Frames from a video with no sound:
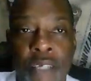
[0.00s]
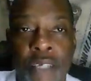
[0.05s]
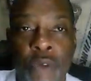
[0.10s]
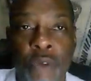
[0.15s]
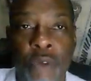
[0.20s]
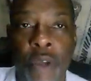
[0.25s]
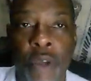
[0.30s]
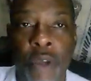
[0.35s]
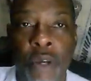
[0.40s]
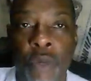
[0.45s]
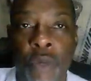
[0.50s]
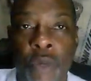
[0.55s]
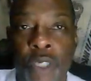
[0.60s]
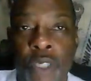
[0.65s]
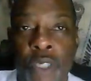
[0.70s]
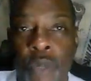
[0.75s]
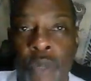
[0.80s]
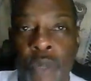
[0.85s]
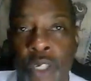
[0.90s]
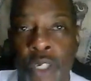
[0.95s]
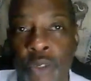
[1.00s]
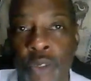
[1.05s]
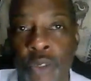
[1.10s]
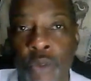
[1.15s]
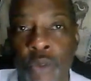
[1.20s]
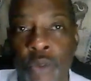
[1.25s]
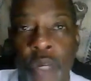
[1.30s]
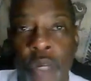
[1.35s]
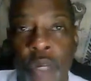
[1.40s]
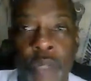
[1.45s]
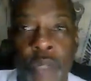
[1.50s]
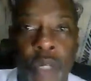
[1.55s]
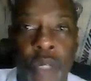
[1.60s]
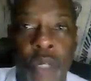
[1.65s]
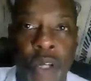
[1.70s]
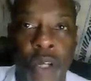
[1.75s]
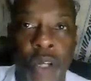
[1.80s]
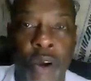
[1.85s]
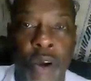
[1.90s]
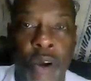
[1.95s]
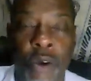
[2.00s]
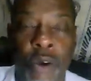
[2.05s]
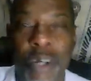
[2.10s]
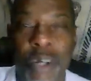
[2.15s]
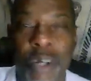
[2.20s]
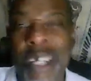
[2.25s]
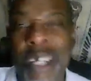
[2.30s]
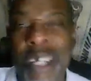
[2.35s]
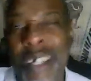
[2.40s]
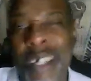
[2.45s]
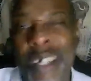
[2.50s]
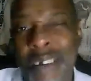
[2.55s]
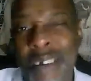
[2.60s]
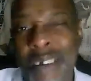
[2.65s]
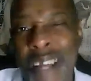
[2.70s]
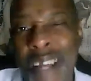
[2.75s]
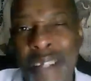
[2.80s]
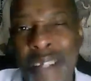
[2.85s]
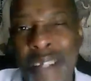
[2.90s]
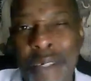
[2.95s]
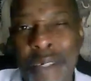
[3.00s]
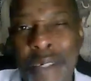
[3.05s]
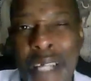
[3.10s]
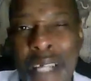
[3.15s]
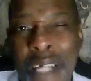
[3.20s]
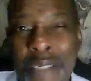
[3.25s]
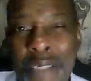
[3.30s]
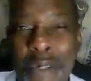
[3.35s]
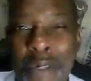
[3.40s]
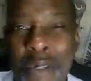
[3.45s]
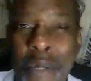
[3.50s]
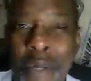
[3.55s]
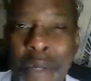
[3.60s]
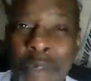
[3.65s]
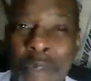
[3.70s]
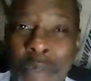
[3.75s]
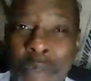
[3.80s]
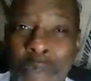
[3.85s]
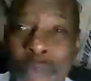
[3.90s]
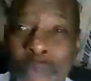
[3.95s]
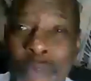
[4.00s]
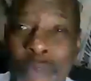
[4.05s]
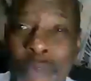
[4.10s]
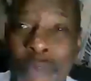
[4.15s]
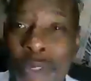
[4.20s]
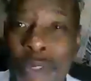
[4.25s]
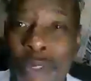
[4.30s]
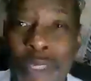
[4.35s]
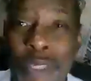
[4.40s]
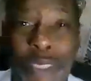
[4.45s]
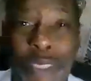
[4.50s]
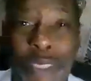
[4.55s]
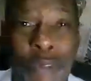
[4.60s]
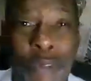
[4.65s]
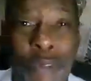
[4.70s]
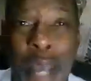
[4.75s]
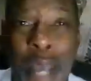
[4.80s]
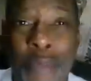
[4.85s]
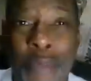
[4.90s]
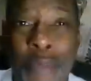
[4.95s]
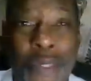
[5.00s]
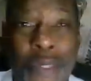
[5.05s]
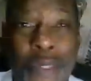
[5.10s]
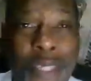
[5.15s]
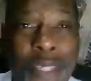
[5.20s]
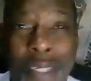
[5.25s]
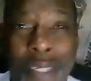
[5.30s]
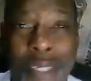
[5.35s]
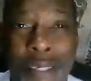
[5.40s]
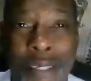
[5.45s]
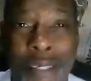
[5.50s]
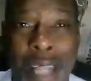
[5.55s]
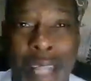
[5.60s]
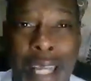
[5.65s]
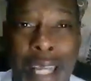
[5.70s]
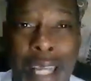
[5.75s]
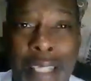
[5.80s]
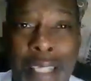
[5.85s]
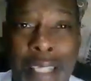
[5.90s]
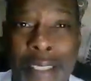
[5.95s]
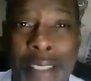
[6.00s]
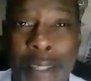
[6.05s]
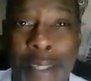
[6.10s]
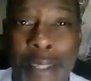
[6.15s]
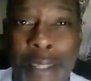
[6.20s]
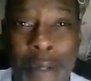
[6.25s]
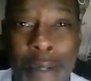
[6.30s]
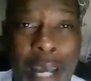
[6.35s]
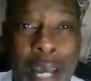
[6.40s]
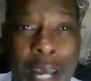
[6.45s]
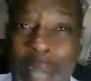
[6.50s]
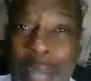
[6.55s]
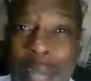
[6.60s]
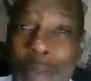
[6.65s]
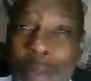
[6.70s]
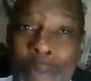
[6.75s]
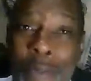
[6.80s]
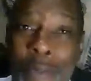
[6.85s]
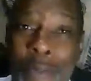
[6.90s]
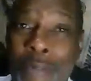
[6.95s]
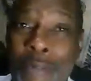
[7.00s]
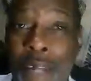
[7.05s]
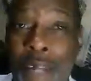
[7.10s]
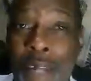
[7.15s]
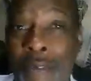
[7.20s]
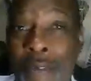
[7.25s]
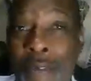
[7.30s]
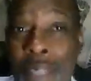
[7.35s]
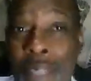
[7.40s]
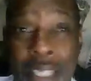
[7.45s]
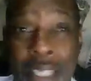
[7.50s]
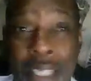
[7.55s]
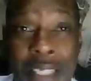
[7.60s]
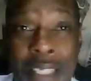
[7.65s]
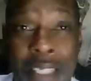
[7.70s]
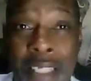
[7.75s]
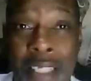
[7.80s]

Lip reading: what you want to do, where you want to go. Okay, I know you guys are gonna come for the tourist traps things. I don't really understand them